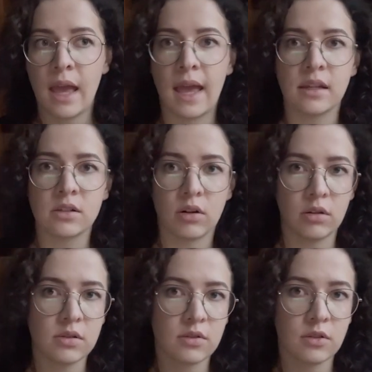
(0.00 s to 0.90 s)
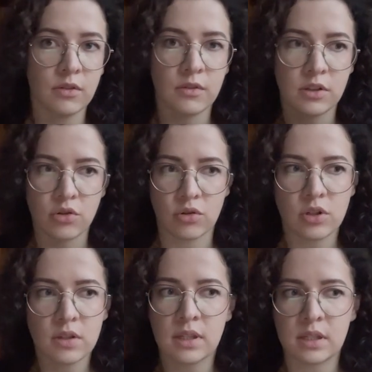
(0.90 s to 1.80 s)
And also the
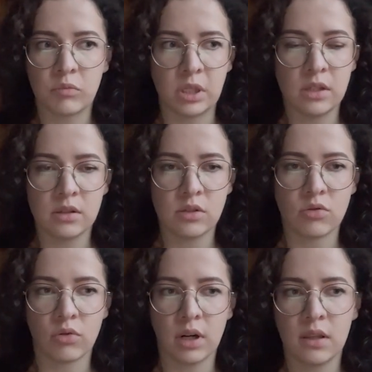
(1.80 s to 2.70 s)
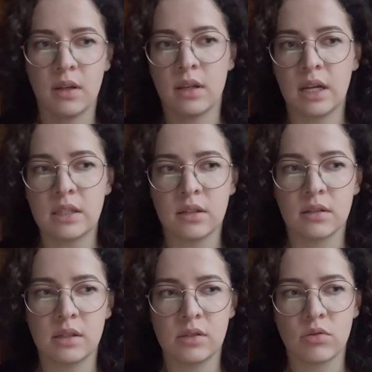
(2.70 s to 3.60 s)
churches that are being destroyed, they're
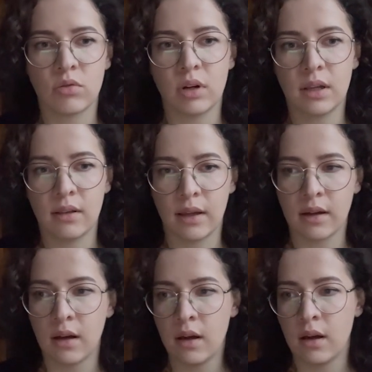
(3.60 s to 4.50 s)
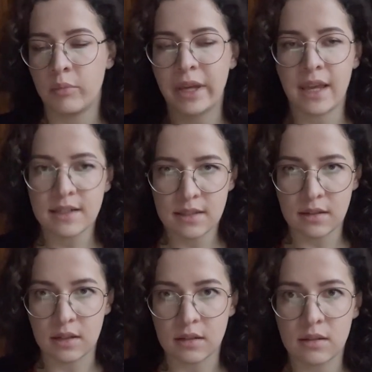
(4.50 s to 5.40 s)
not destroyed like by
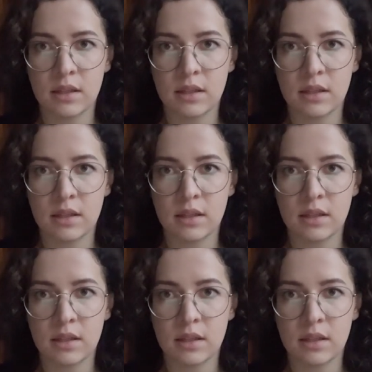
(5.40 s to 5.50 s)
accident.